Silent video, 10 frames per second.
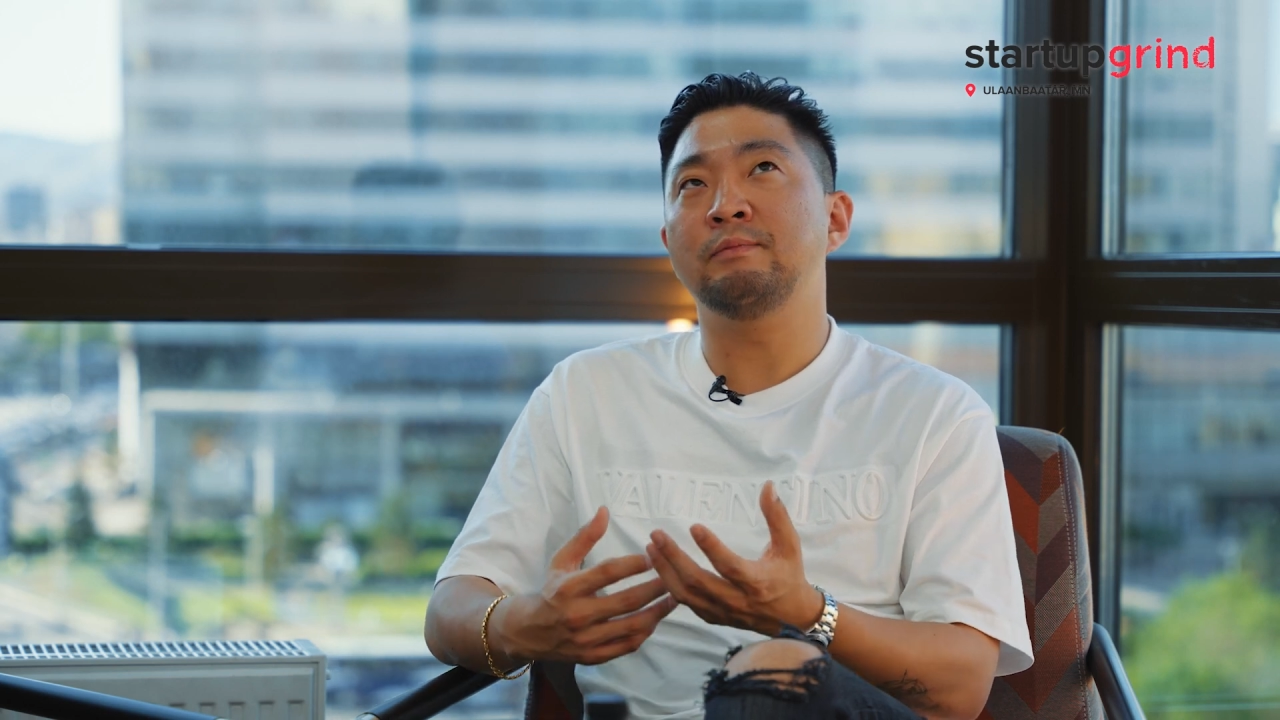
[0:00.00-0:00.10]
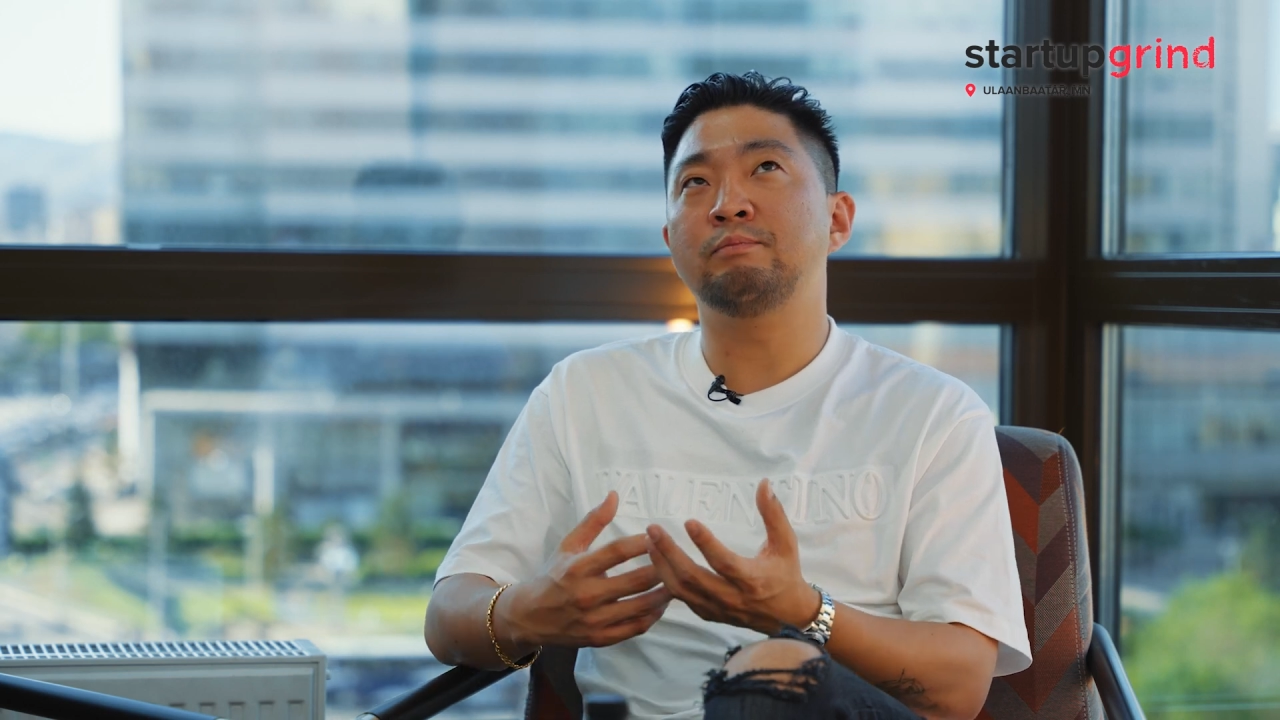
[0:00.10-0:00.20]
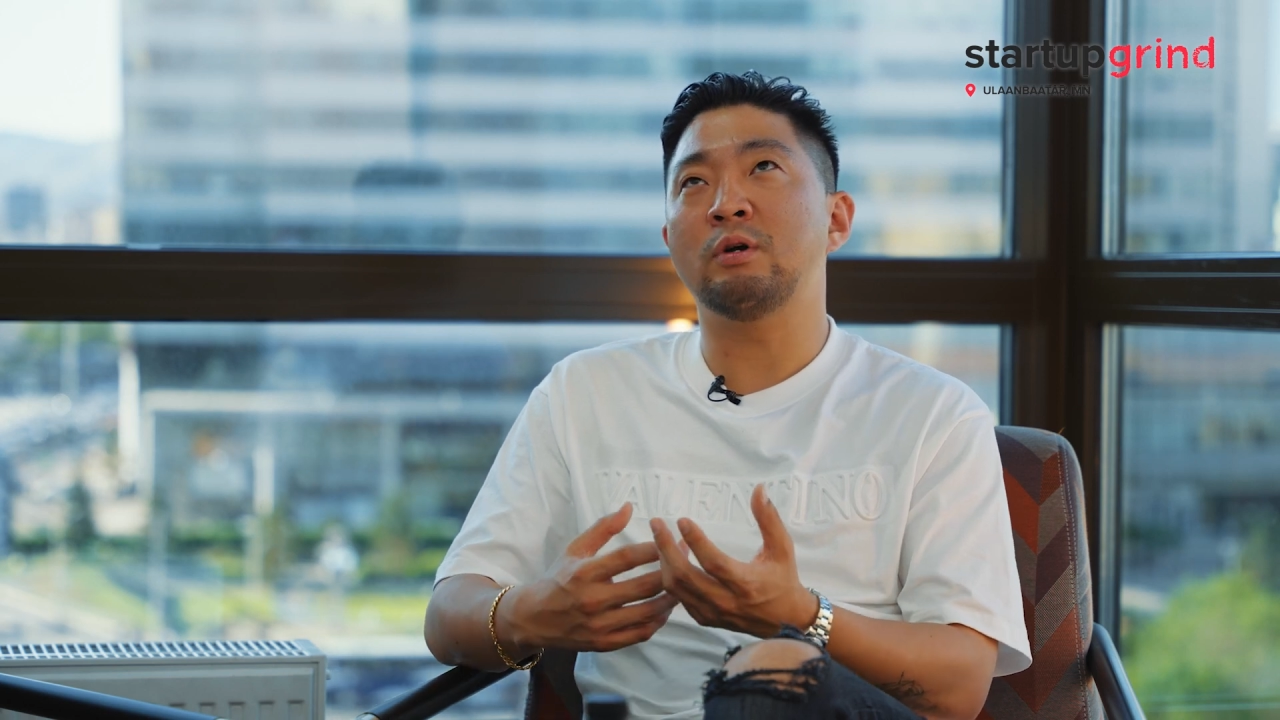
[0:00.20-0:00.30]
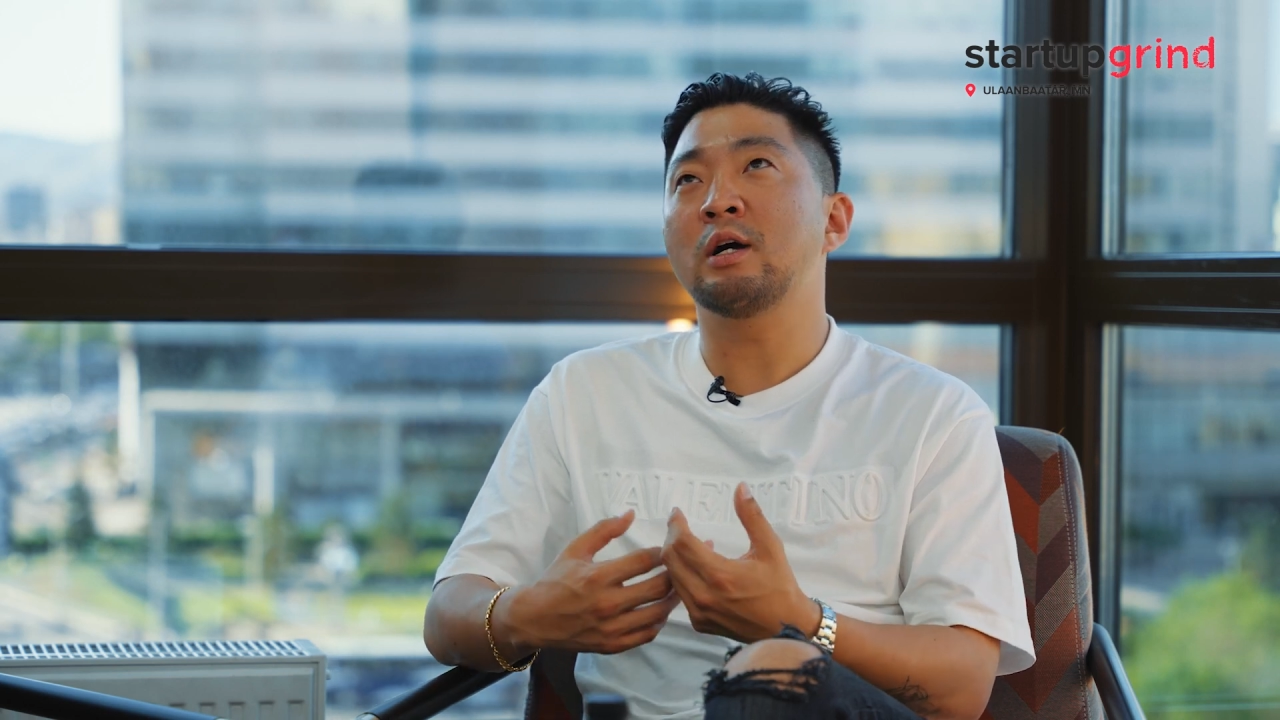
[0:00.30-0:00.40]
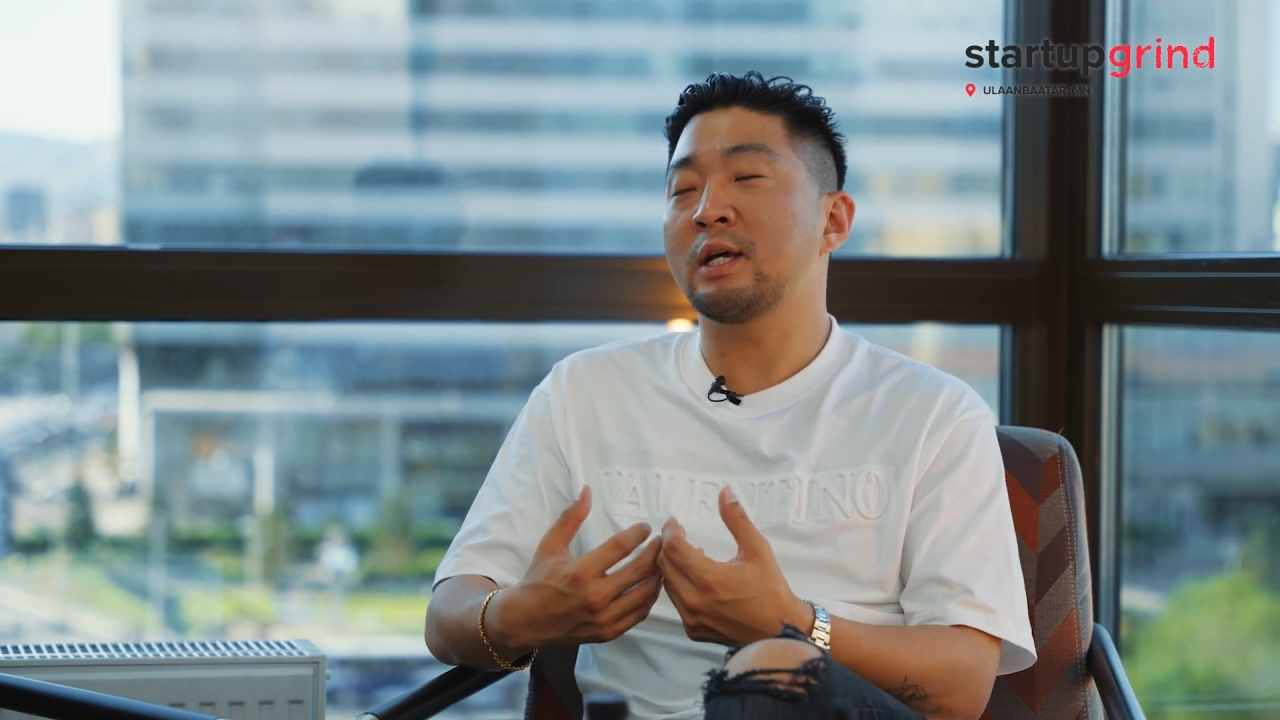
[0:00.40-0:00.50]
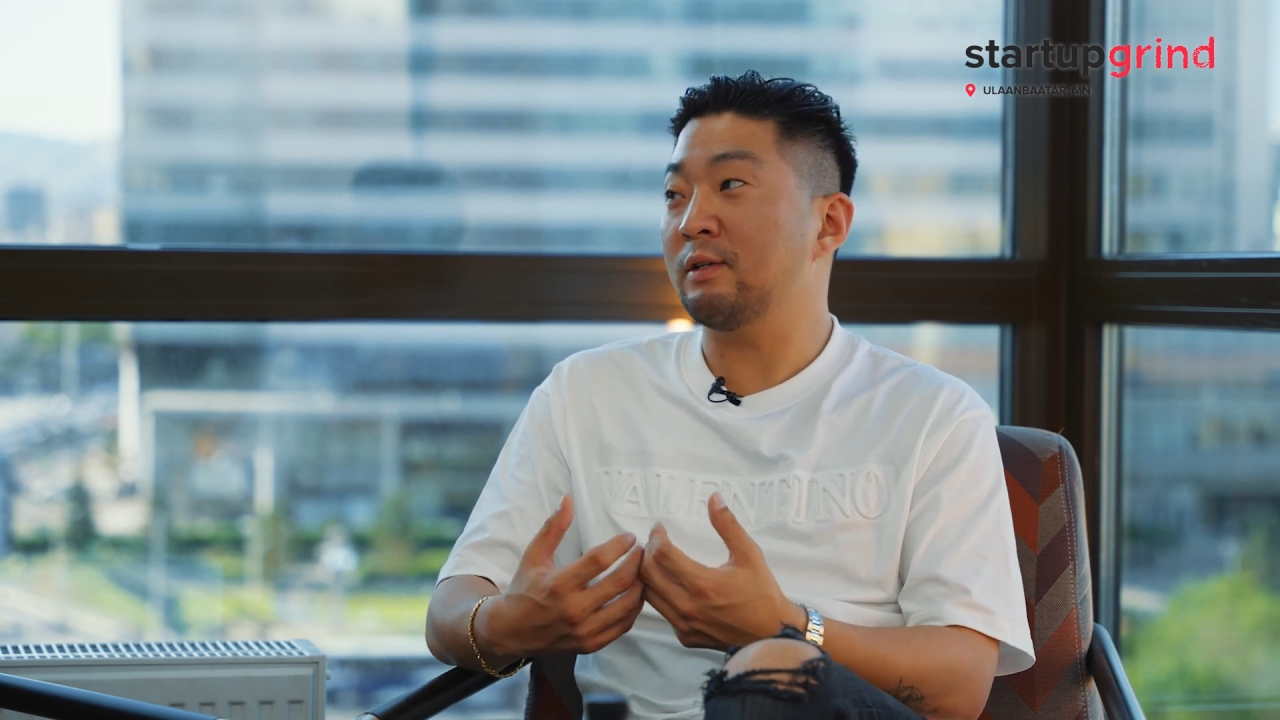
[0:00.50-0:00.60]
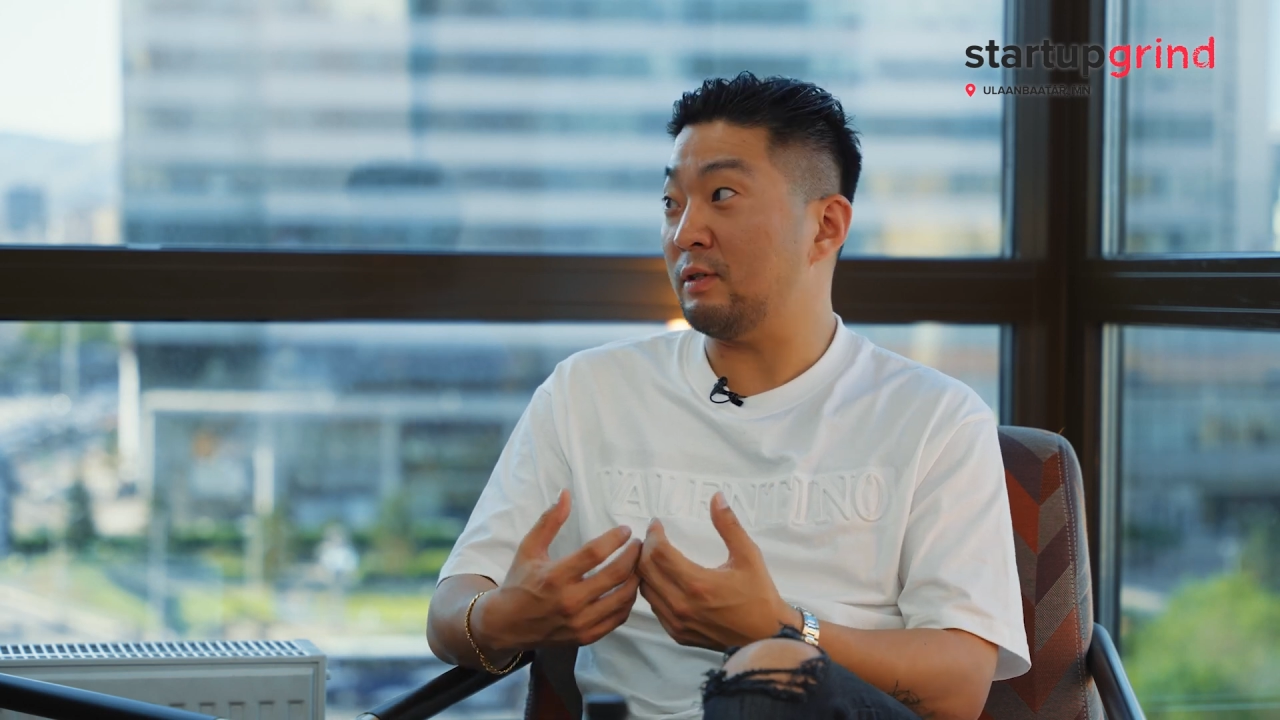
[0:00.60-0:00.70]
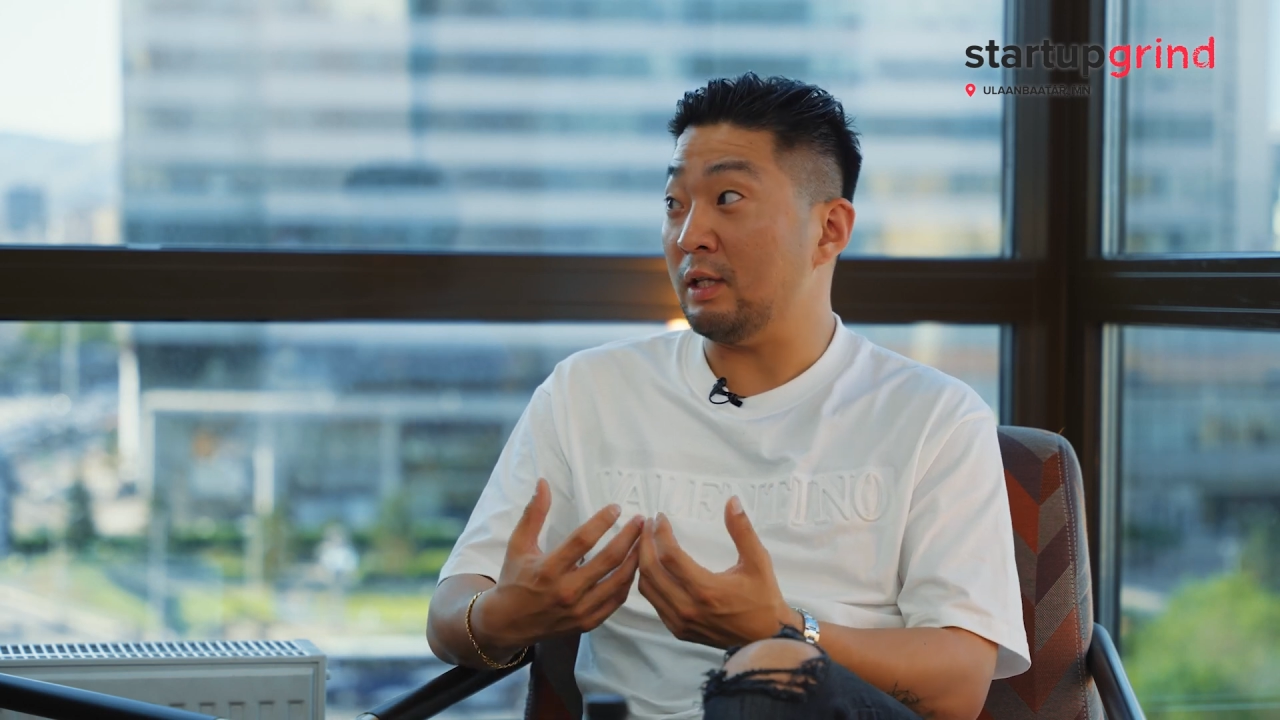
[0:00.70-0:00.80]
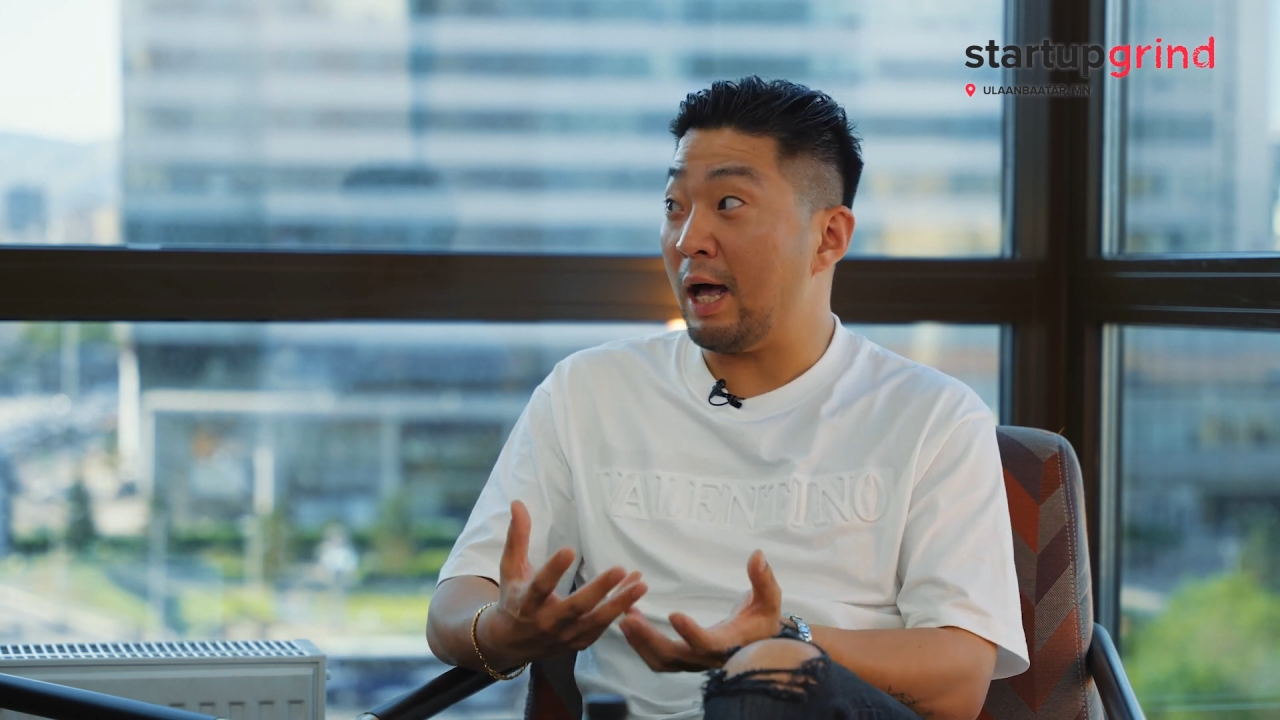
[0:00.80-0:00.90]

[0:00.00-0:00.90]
broadcasted